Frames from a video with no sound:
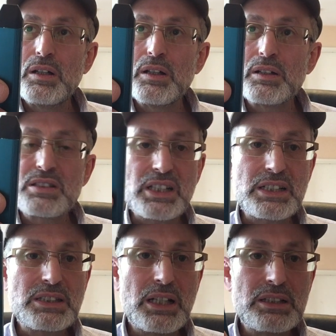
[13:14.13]

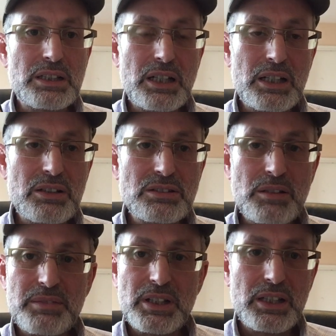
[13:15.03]
$6.99 or
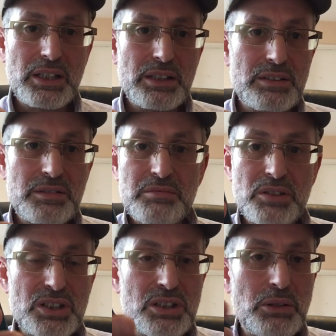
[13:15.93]
something like that,
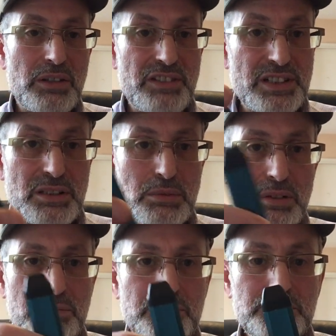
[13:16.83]
so it's quite
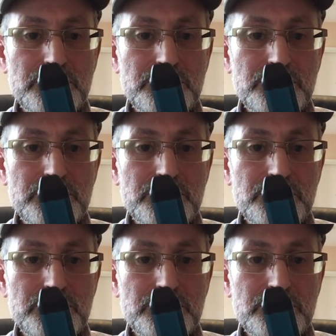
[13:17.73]
reasonable.